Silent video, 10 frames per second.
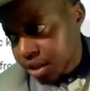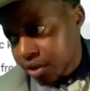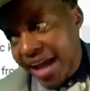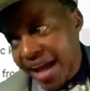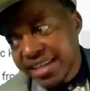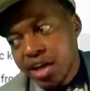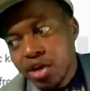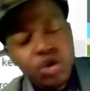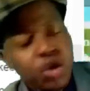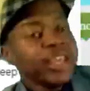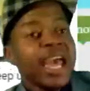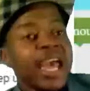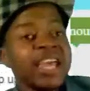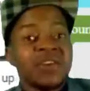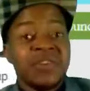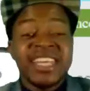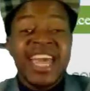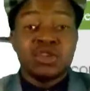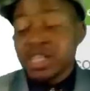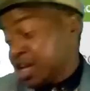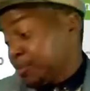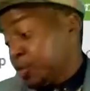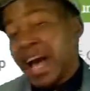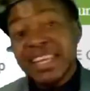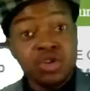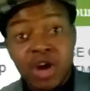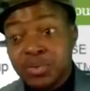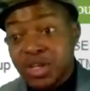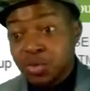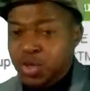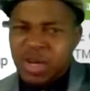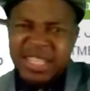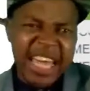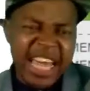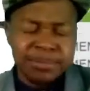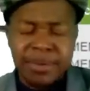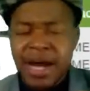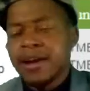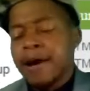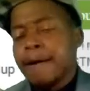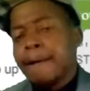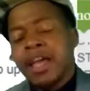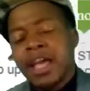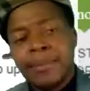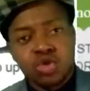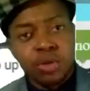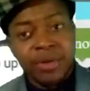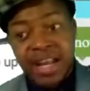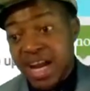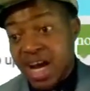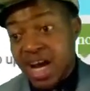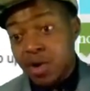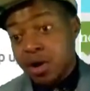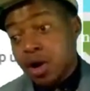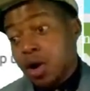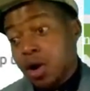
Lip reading: Right? You know, Jonathan Moy, anti-corruption, which was head by Emmerson Mnangagwa.